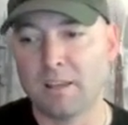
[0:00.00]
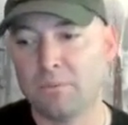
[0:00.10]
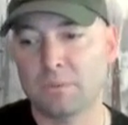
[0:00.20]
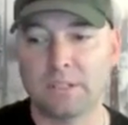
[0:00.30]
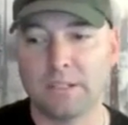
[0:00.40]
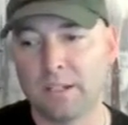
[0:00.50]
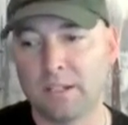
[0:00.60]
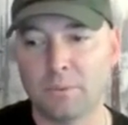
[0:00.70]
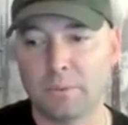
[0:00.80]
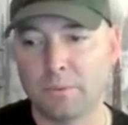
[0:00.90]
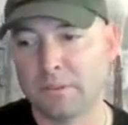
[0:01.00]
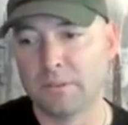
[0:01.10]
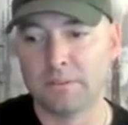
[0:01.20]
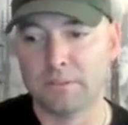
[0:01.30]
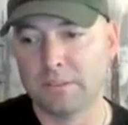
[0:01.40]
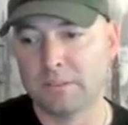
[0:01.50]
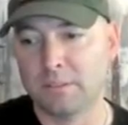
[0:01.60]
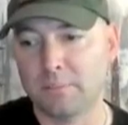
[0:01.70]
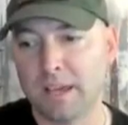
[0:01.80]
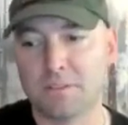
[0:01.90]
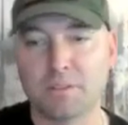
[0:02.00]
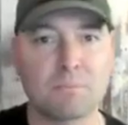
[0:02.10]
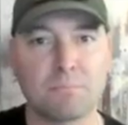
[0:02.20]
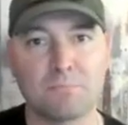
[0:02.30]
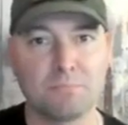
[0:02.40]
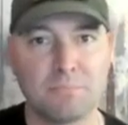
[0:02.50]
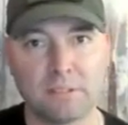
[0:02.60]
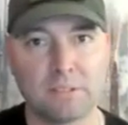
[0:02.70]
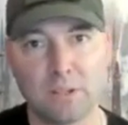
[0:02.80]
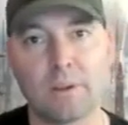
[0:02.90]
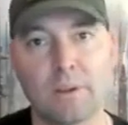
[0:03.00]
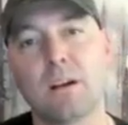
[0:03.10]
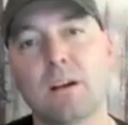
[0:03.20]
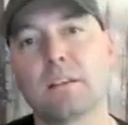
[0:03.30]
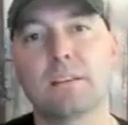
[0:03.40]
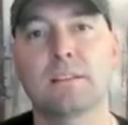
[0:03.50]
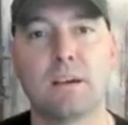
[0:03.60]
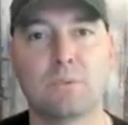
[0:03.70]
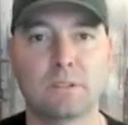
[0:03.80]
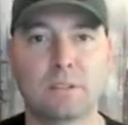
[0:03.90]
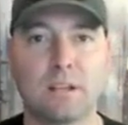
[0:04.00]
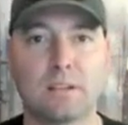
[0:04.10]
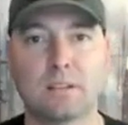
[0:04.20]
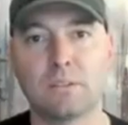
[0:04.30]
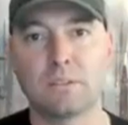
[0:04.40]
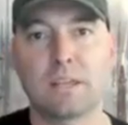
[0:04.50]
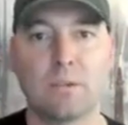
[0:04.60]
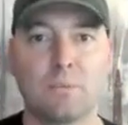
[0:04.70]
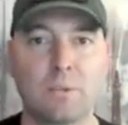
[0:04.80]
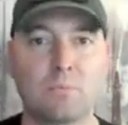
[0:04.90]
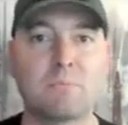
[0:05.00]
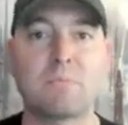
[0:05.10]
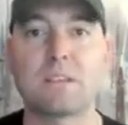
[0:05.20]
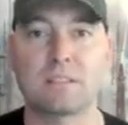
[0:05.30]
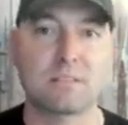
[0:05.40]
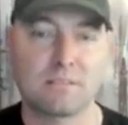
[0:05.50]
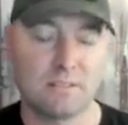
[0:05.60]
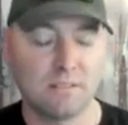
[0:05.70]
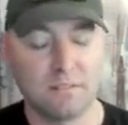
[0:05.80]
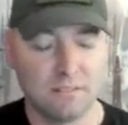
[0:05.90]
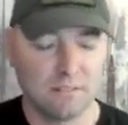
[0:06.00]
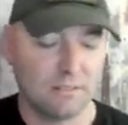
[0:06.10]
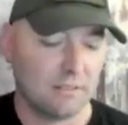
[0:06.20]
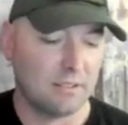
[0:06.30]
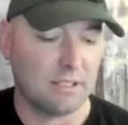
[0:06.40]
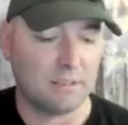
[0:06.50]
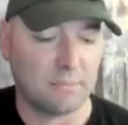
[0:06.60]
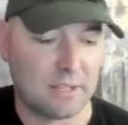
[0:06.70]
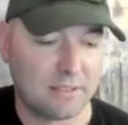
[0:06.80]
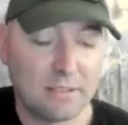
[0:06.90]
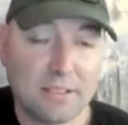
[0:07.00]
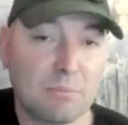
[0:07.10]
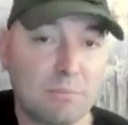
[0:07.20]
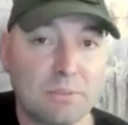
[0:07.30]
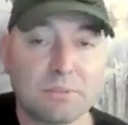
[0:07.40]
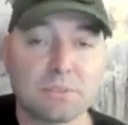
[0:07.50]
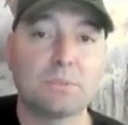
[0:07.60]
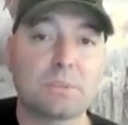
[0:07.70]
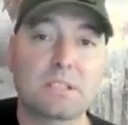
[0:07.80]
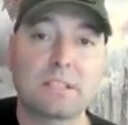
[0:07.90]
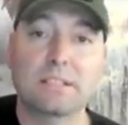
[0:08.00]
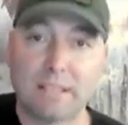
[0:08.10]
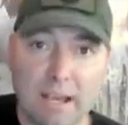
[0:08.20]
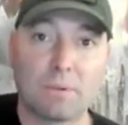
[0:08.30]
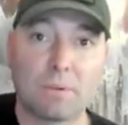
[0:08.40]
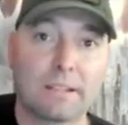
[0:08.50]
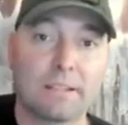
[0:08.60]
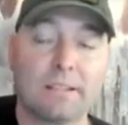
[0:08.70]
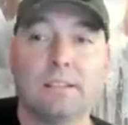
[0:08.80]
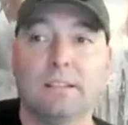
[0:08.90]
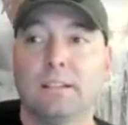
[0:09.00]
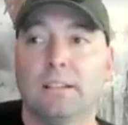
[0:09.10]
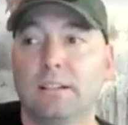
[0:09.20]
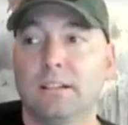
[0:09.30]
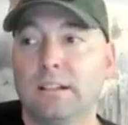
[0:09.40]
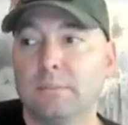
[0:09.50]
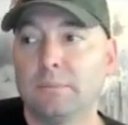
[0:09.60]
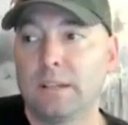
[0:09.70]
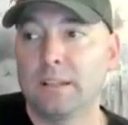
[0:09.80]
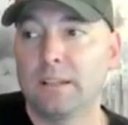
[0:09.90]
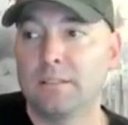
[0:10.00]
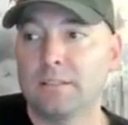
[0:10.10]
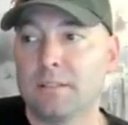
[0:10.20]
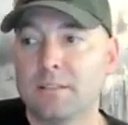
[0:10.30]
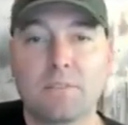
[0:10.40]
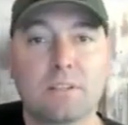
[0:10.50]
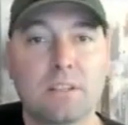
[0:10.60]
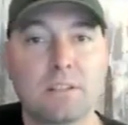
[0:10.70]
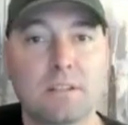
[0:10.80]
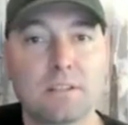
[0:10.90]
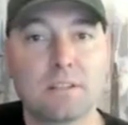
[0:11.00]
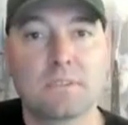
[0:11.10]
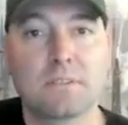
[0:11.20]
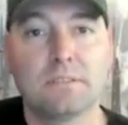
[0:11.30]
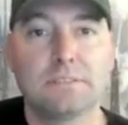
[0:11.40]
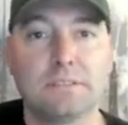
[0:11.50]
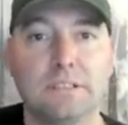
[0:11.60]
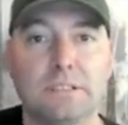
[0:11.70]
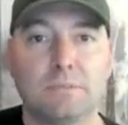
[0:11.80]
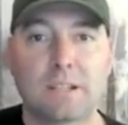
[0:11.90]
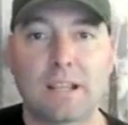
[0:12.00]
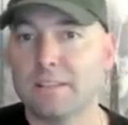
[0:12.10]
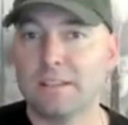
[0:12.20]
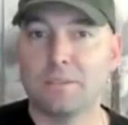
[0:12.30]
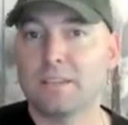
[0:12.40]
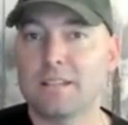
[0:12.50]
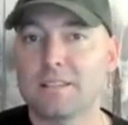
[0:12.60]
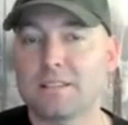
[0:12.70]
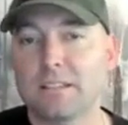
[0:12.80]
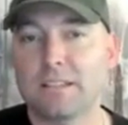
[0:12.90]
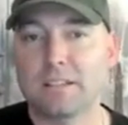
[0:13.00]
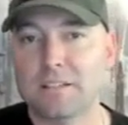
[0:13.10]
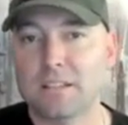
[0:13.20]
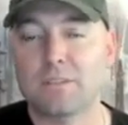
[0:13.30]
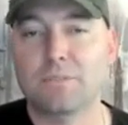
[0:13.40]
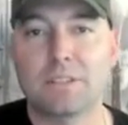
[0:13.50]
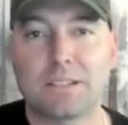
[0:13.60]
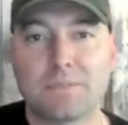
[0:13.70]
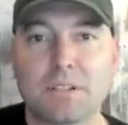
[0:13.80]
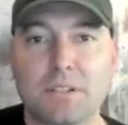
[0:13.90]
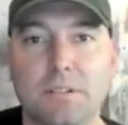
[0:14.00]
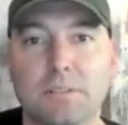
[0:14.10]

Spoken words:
We're here. The battle's already been going on, and now we're kind of going, what did we miss? I think that would be really cool to see it that way. And I'll say the details for, what I think I would like to see. I'll save that for a different show.